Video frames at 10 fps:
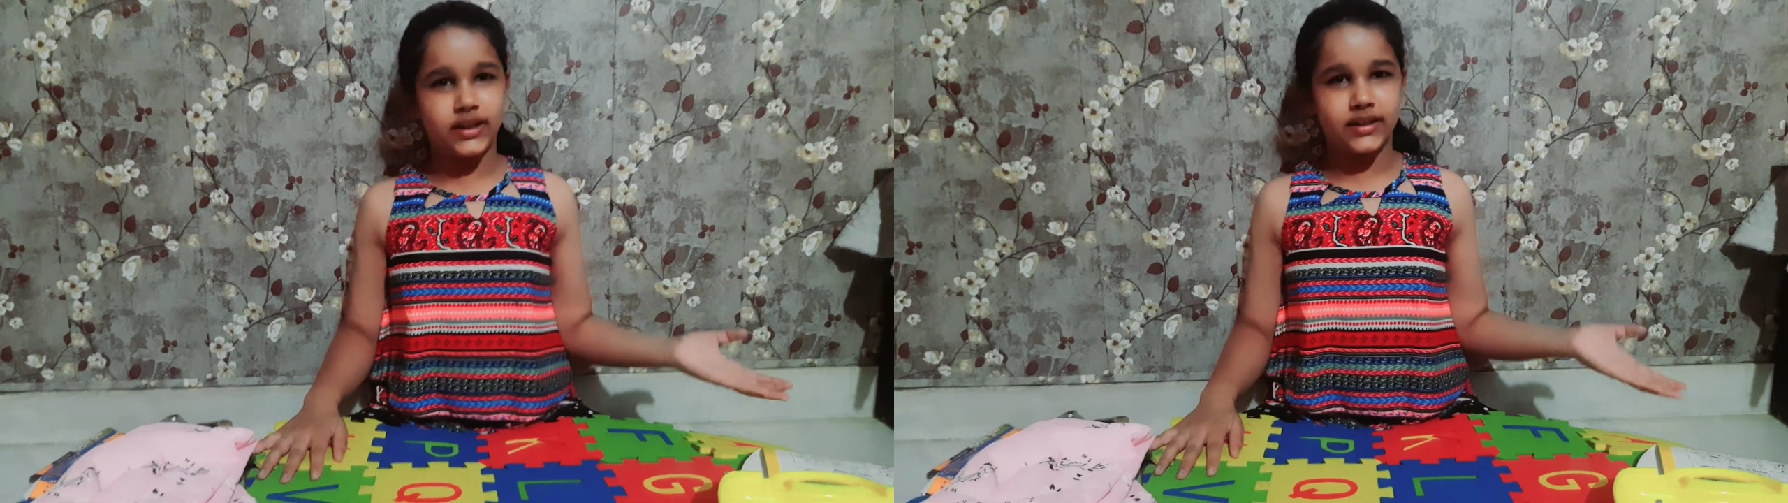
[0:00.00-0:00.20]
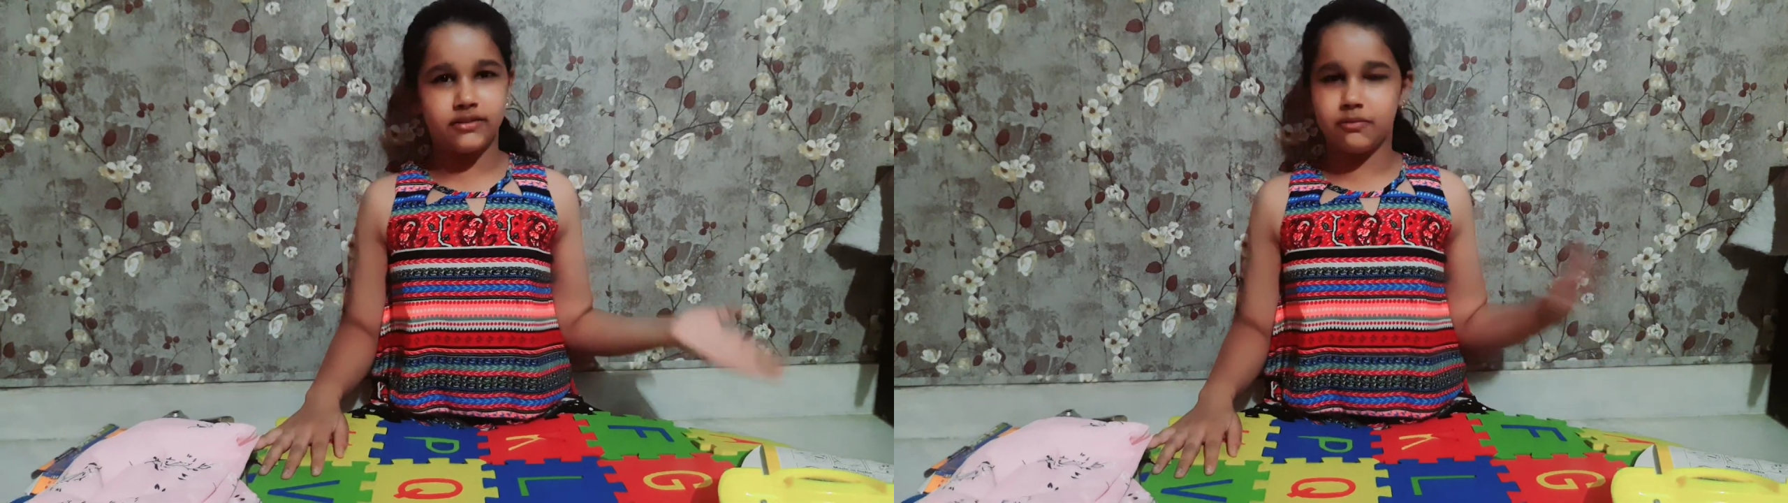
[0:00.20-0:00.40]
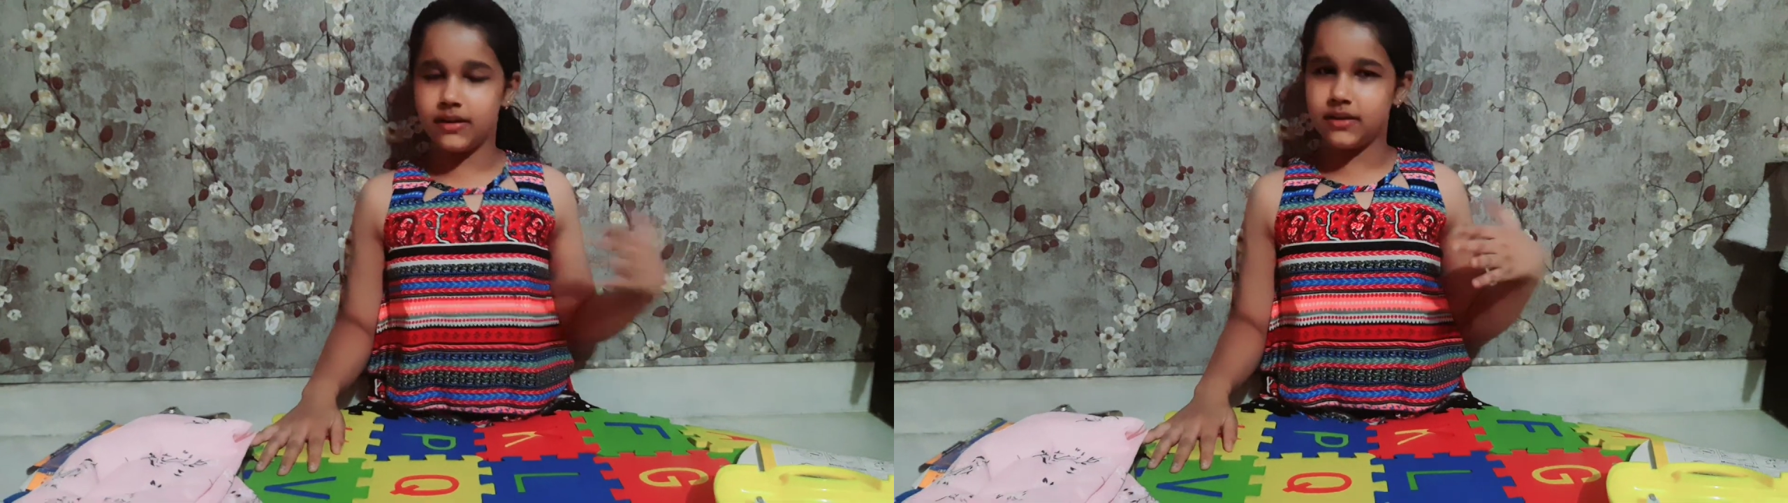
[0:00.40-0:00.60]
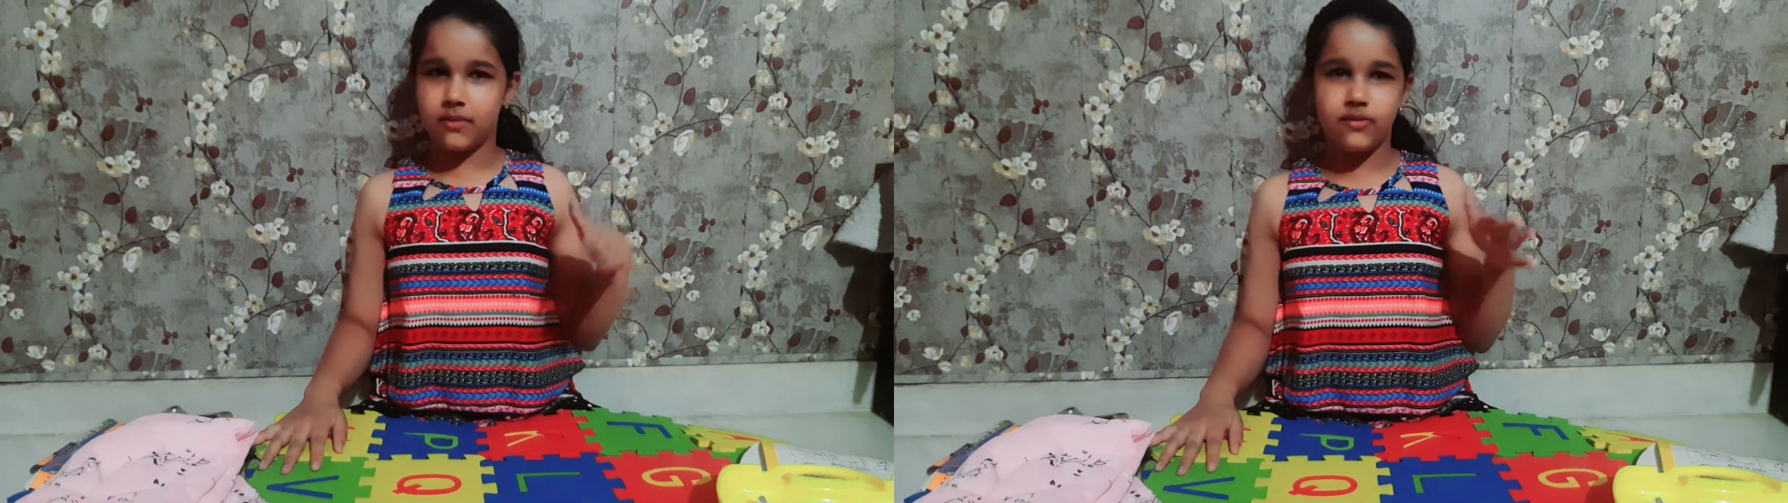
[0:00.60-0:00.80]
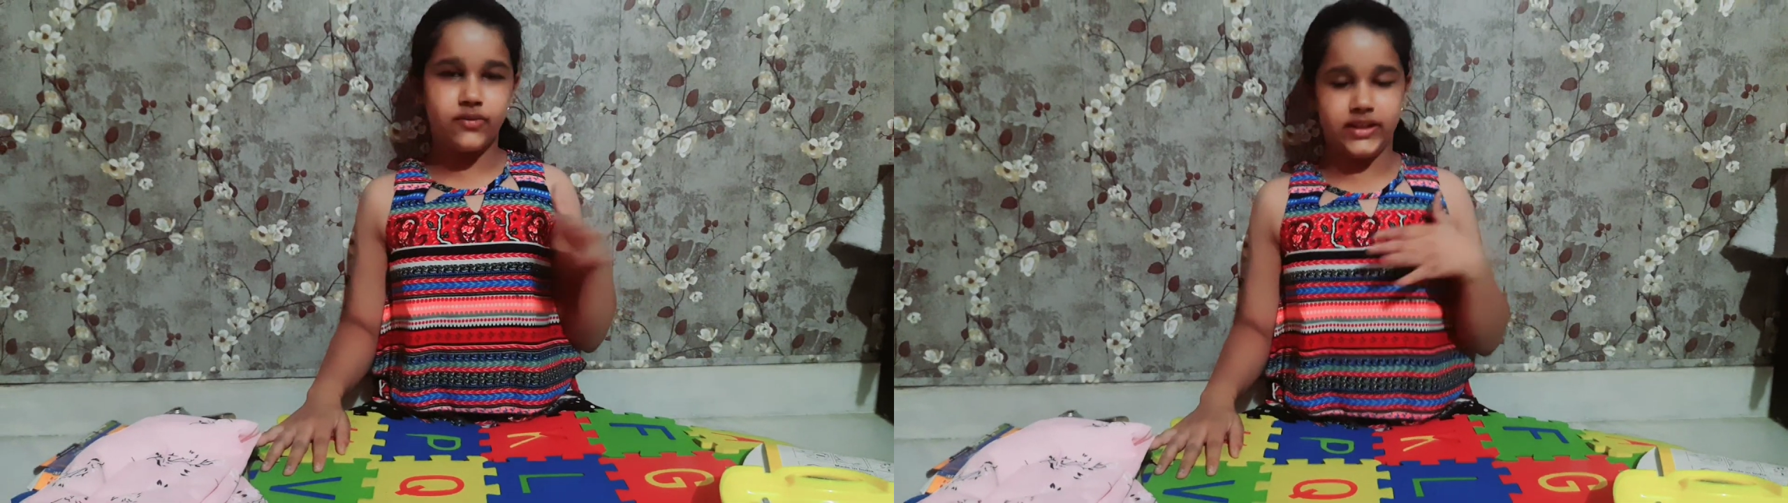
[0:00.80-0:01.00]
it in my
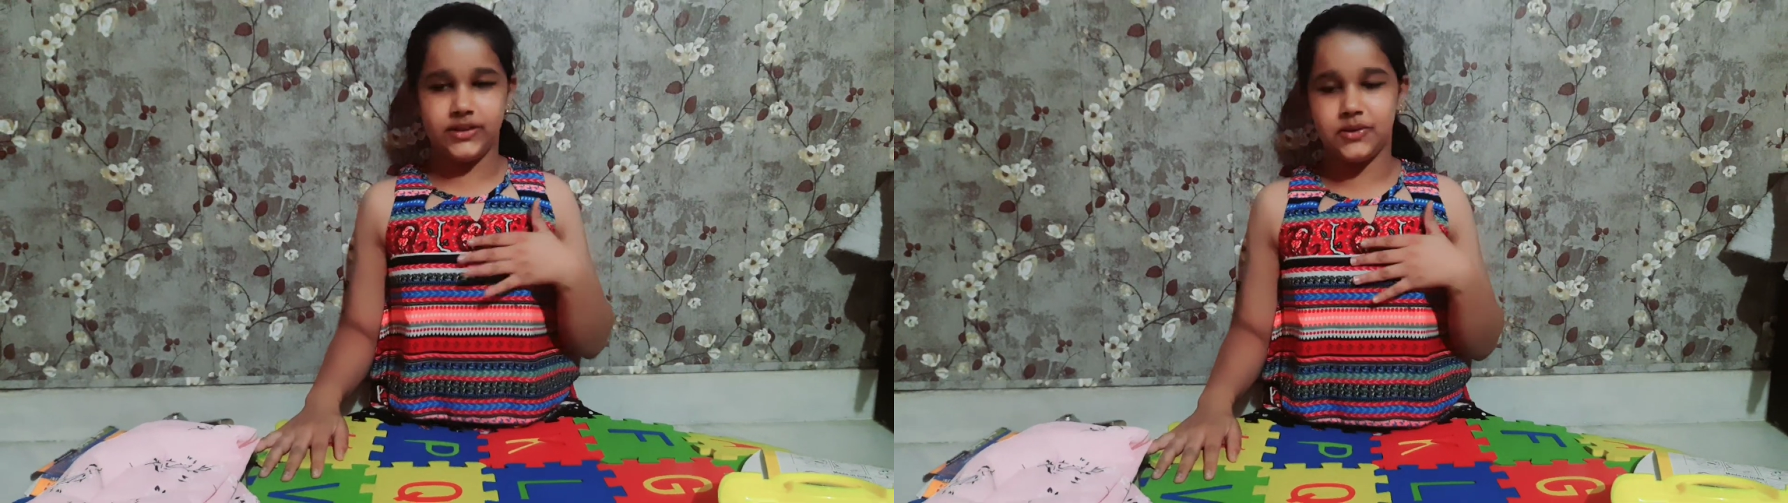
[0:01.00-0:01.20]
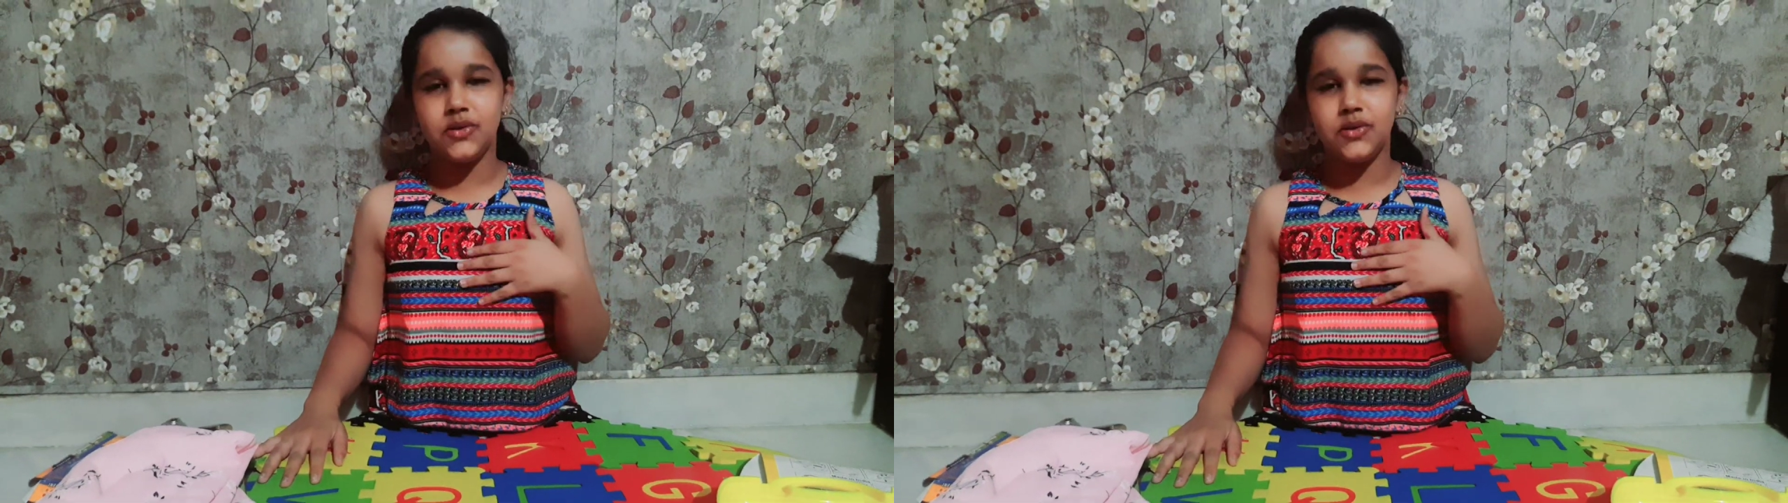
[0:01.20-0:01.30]
video.